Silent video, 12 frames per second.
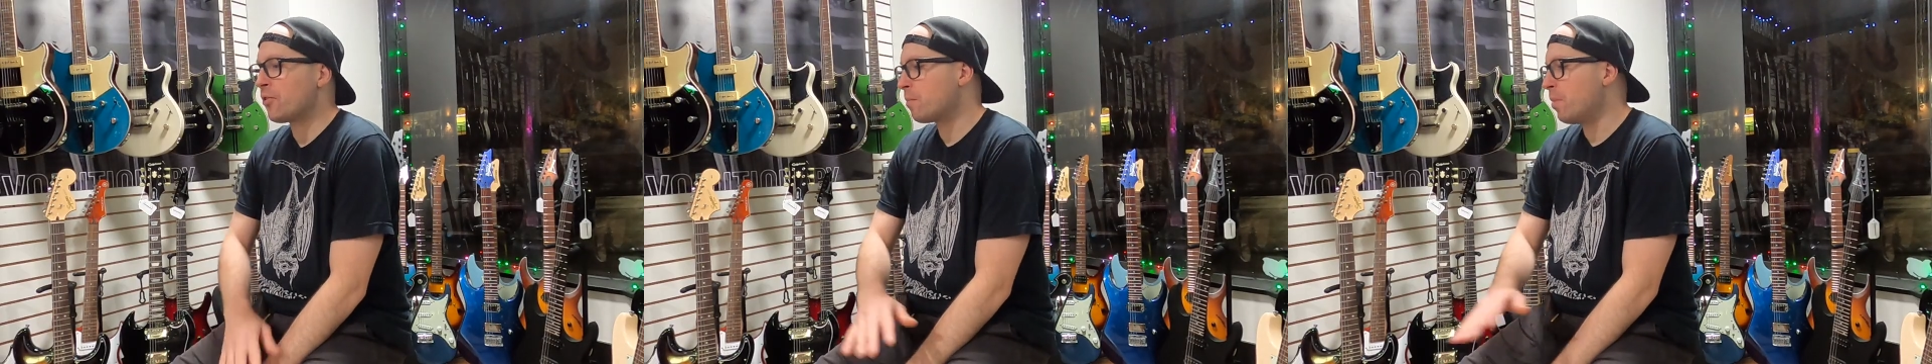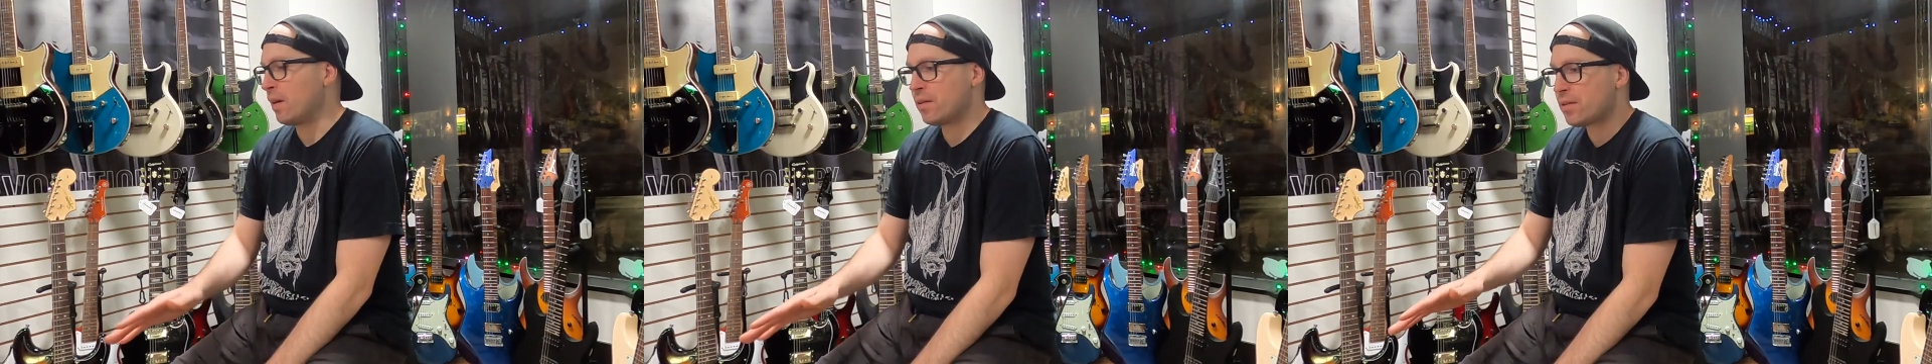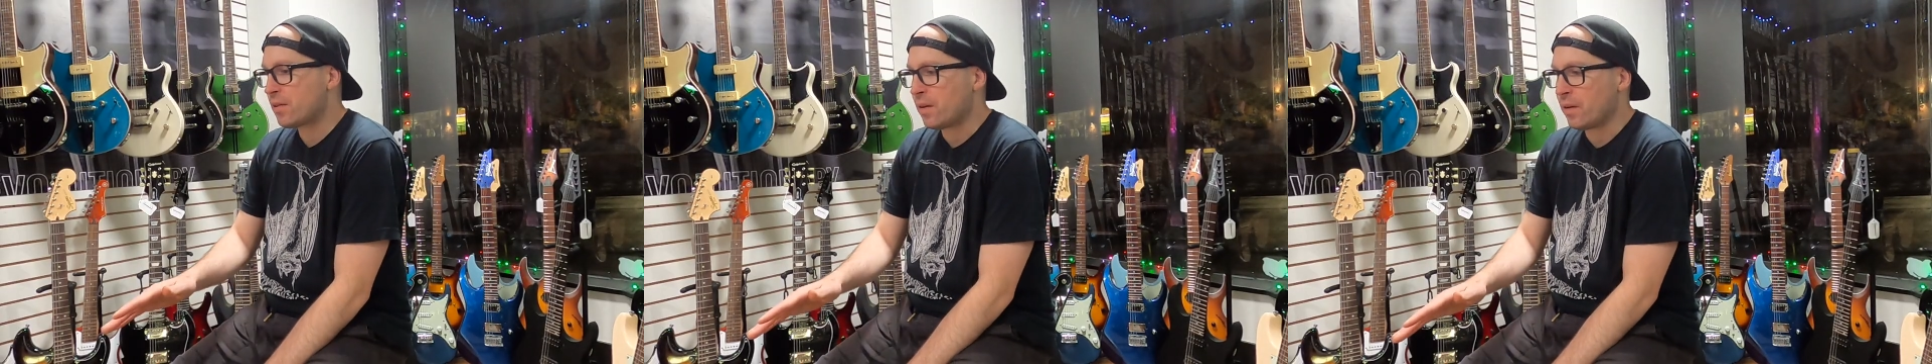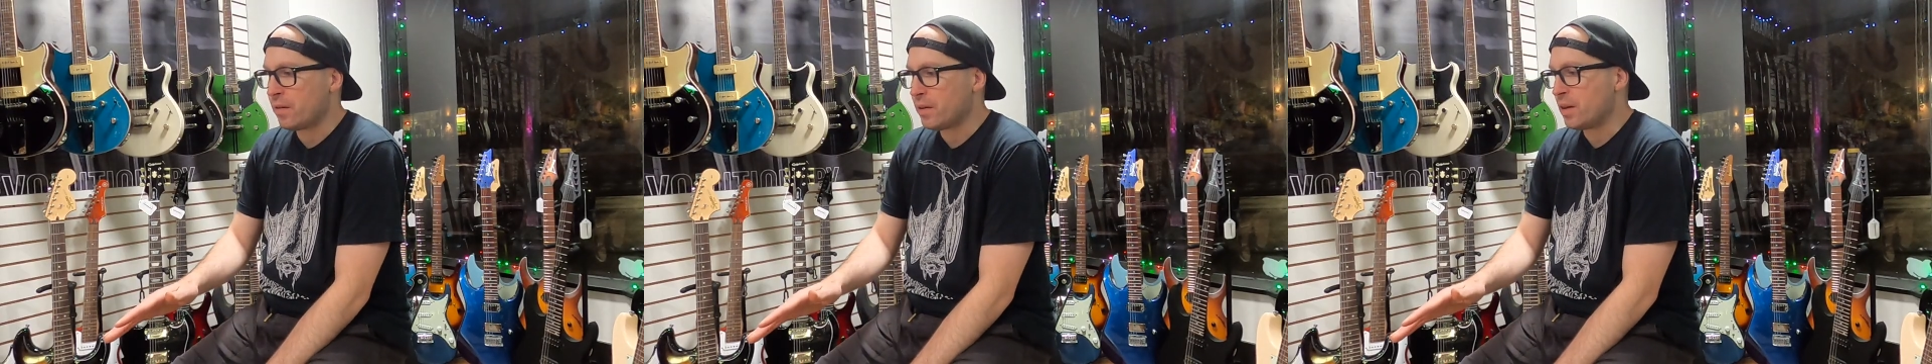just based
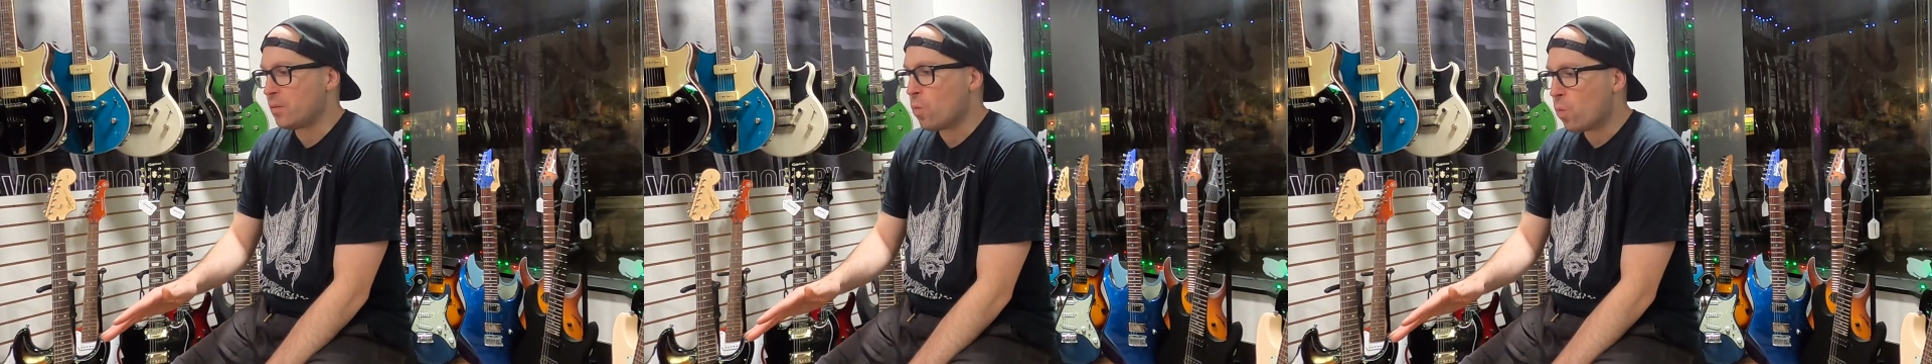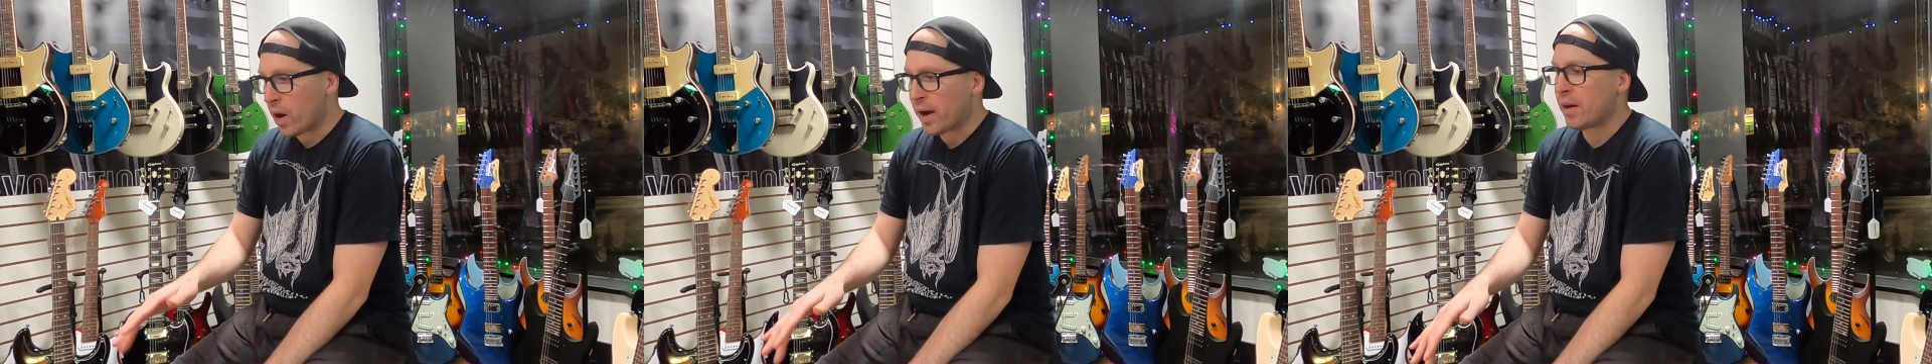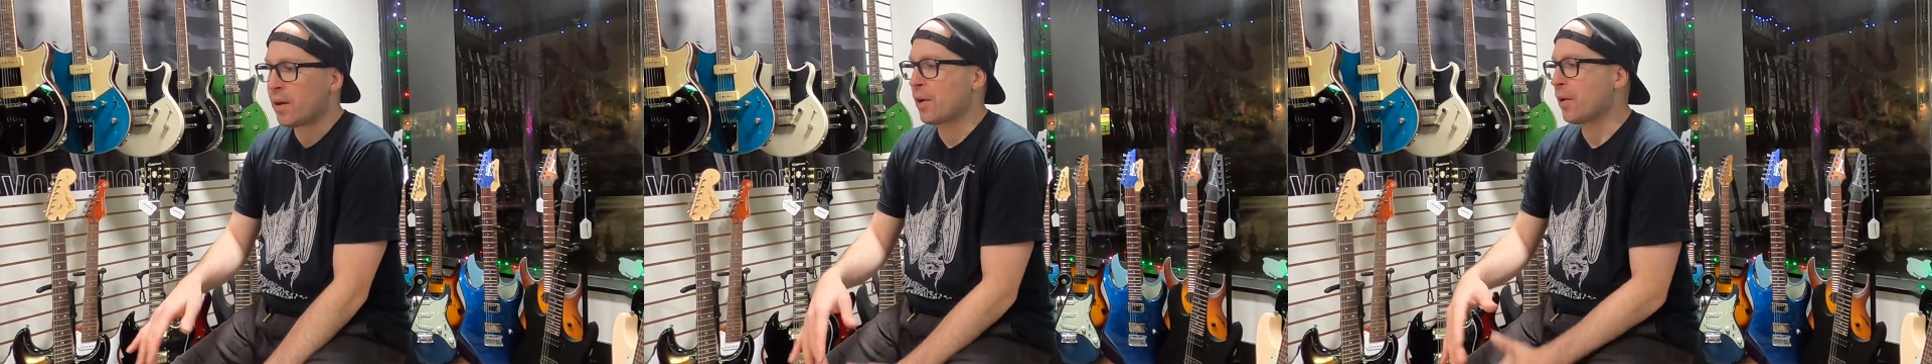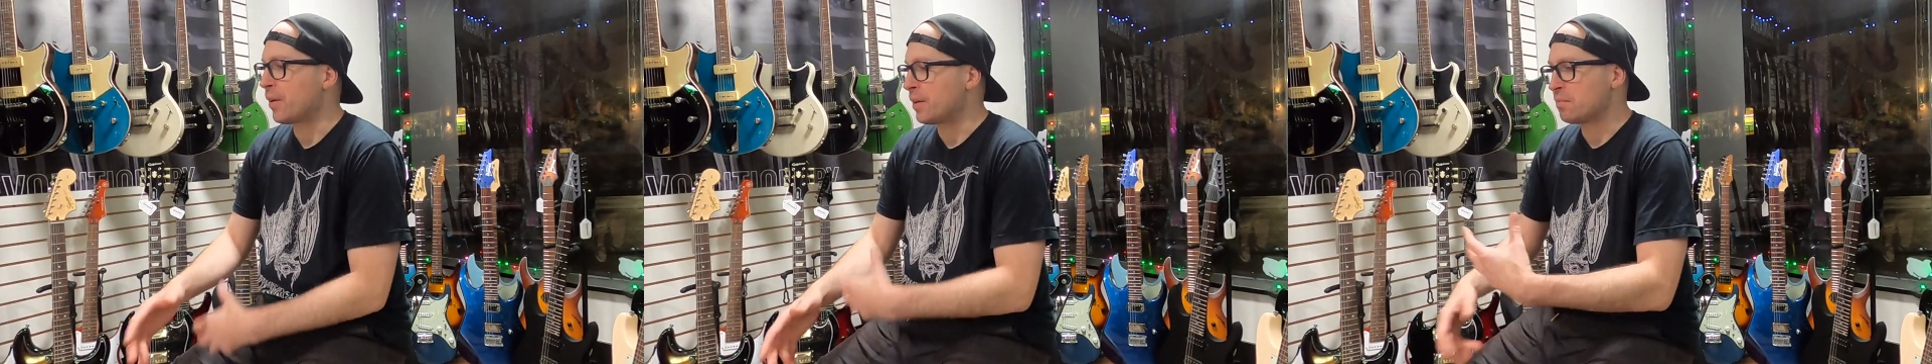on the
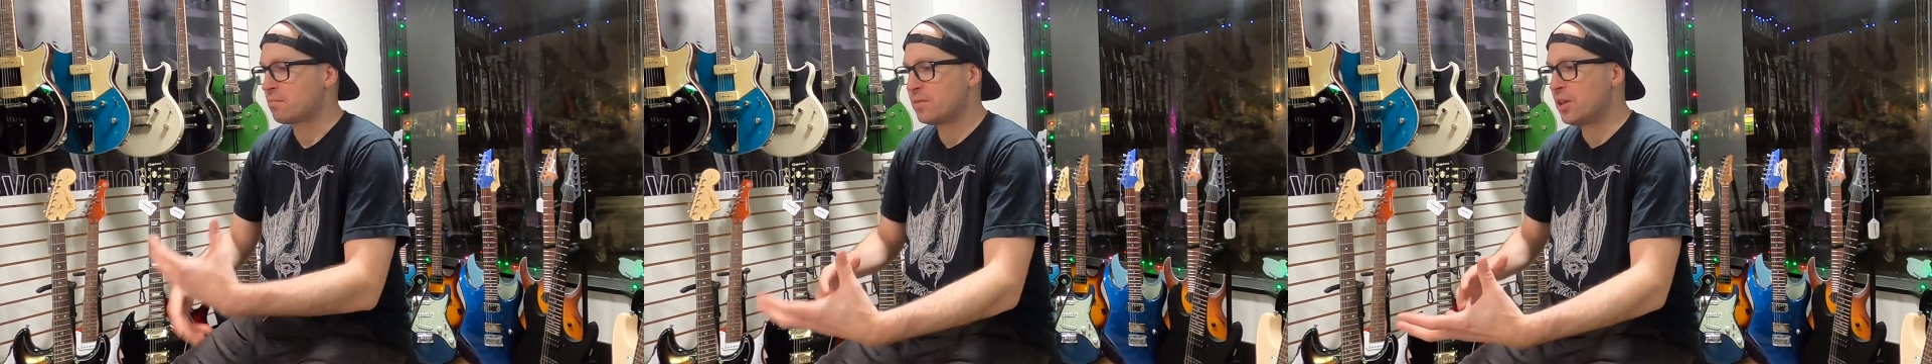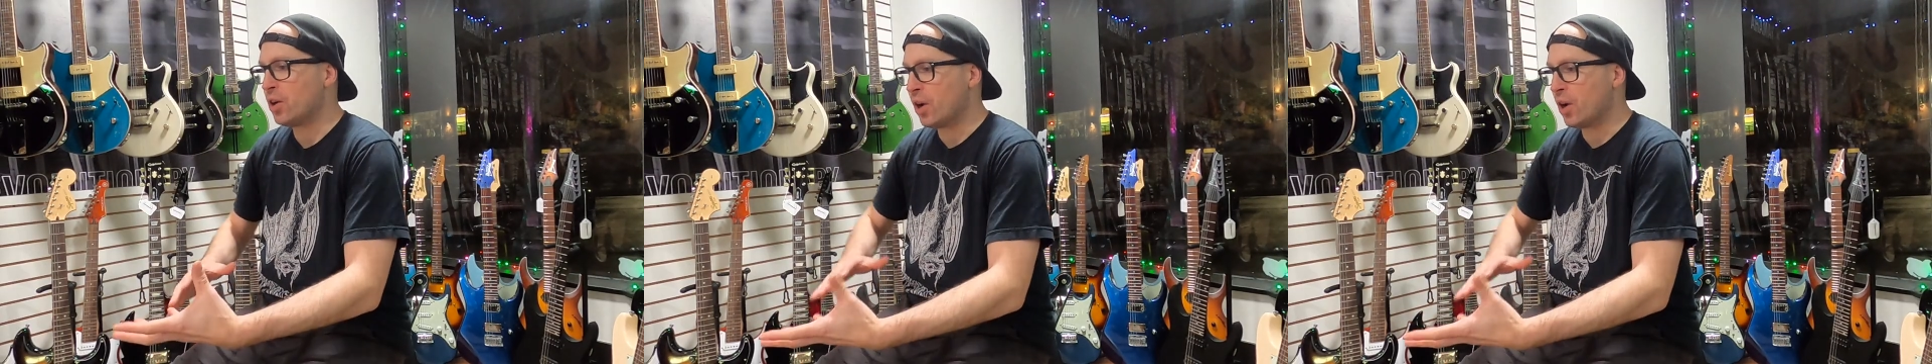wear and